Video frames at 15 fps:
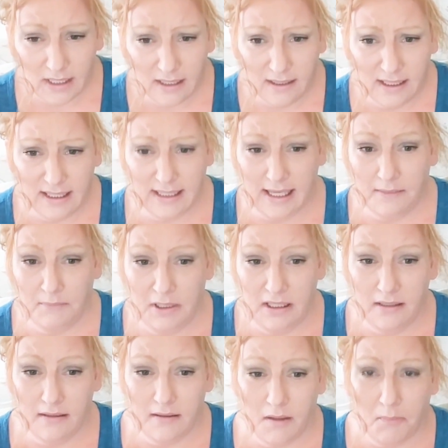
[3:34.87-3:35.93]
he gave
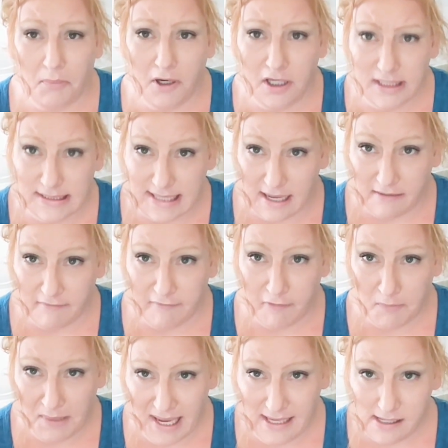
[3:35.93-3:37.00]
me Percocet
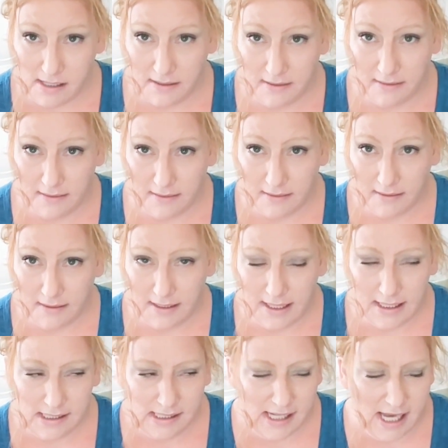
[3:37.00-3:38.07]
for pain.
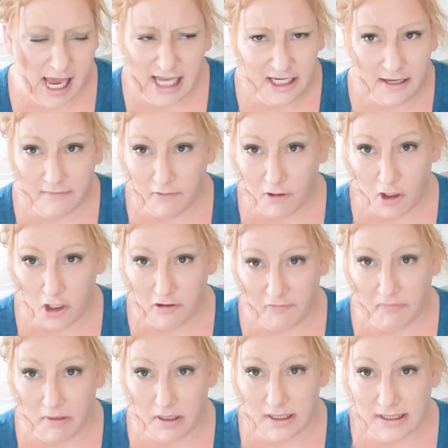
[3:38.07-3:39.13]
I had never heard of
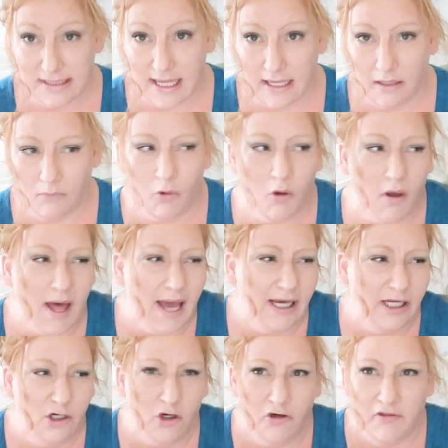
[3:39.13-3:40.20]
Percocet. Well, I
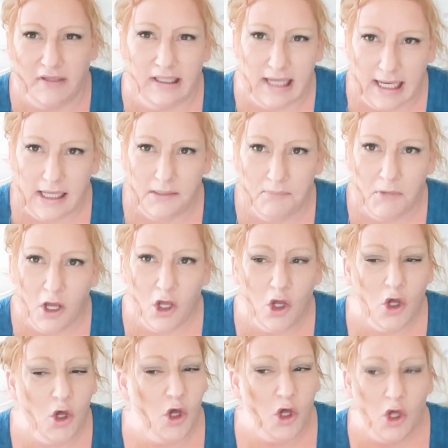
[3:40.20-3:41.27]
had heard the name,
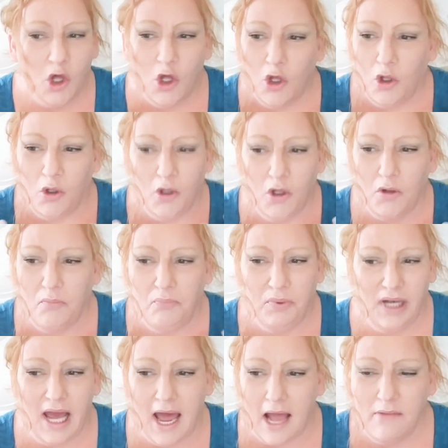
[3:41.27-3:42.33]

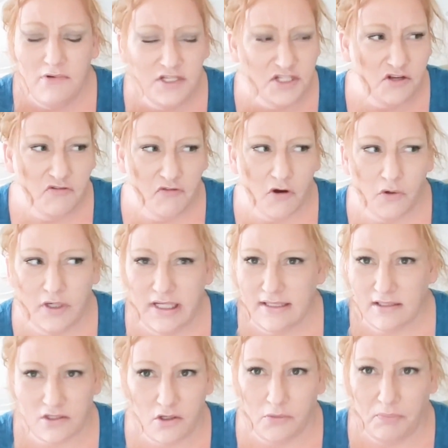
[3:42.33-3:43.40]
but I was so
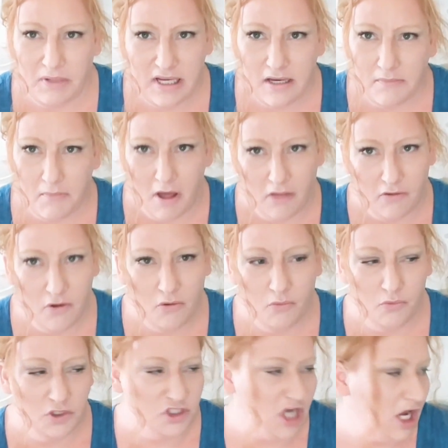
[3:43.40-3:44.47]
focused on being a mother,
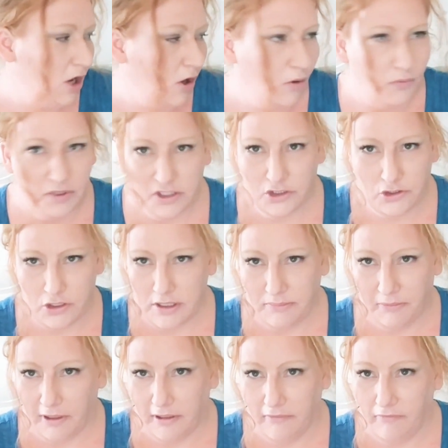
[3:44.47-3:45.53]
which I always
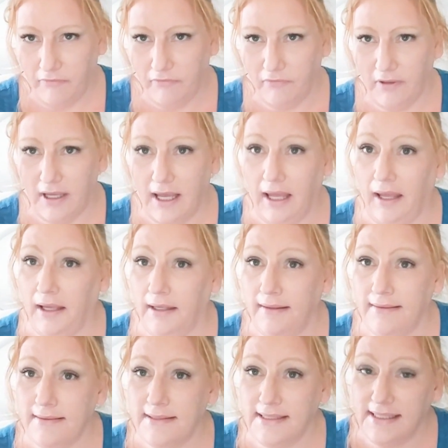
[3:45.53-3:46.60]
dreamed of,
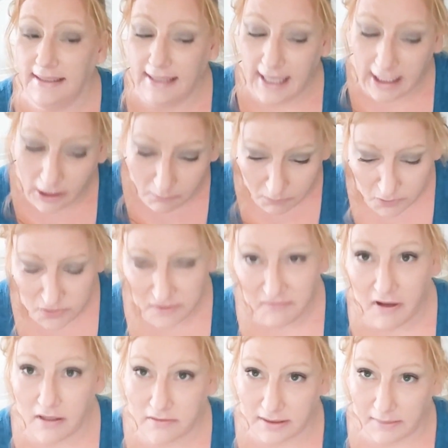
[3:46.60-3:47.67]
and an abusive
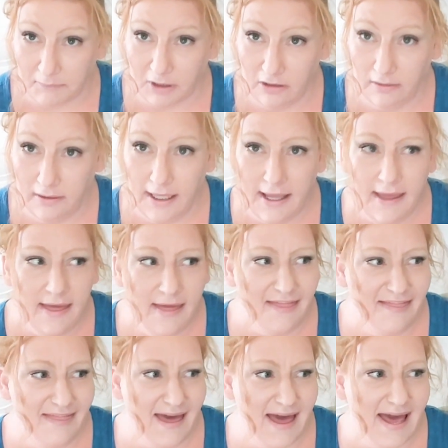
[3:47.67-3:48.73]
husband,
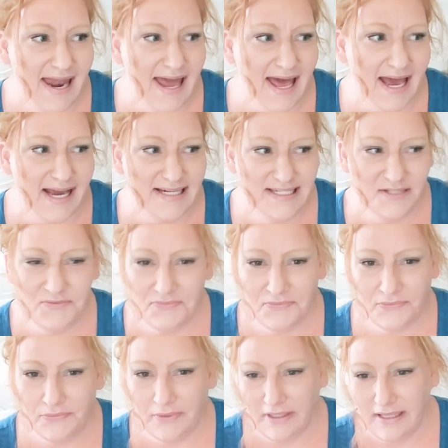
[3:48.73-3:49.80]
that I
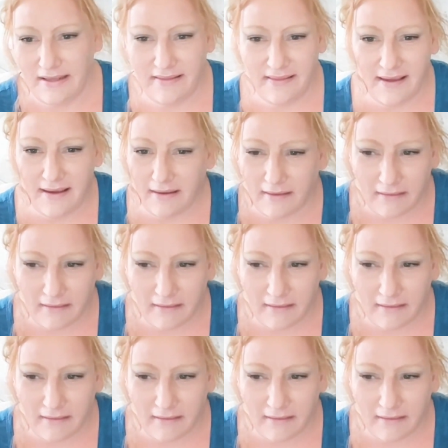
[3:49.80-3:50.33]
didn't really think,